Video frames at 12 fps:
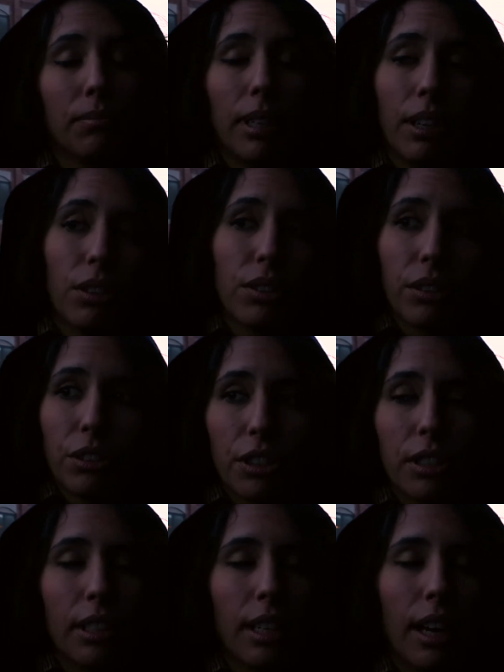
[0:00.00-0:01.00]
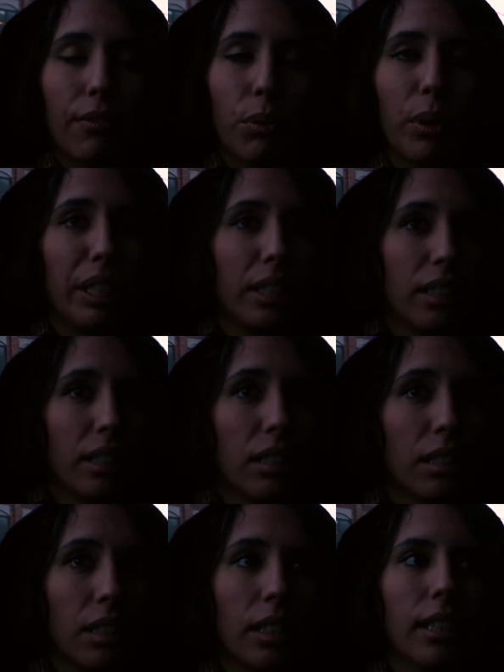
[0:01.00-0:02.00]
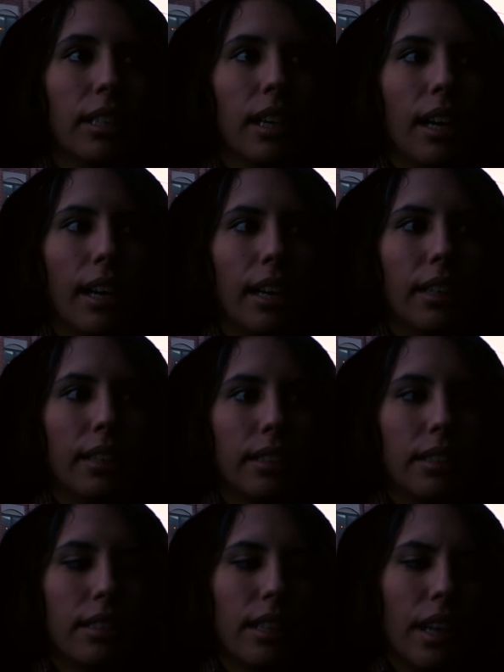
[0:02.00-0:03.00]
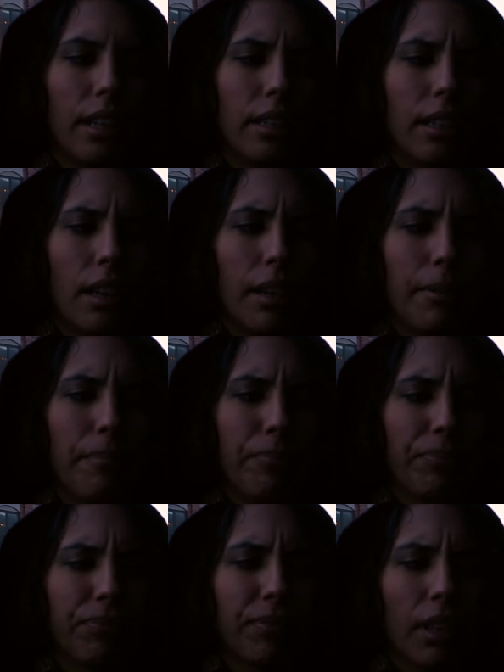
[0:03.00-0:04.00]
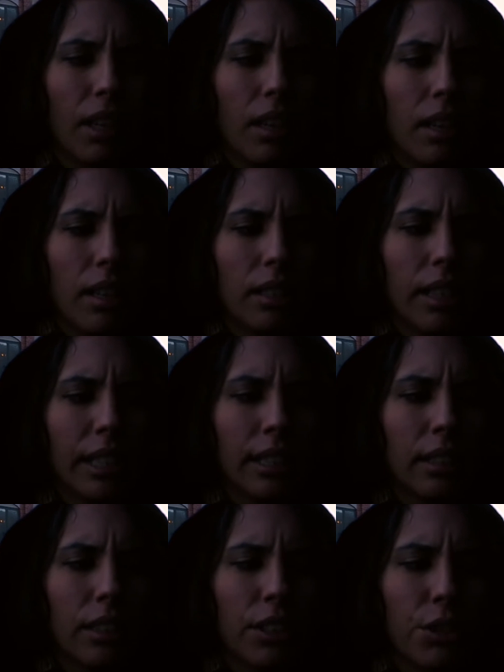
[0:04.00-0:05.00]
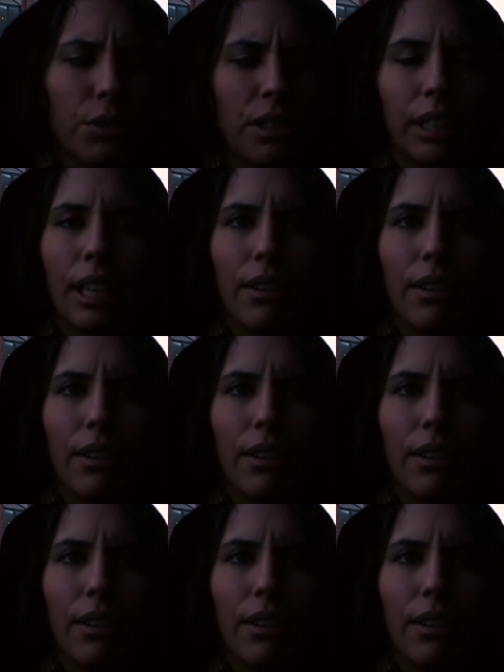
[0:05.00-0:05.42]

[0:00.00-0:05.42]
and also just that I've witnessed, and then like using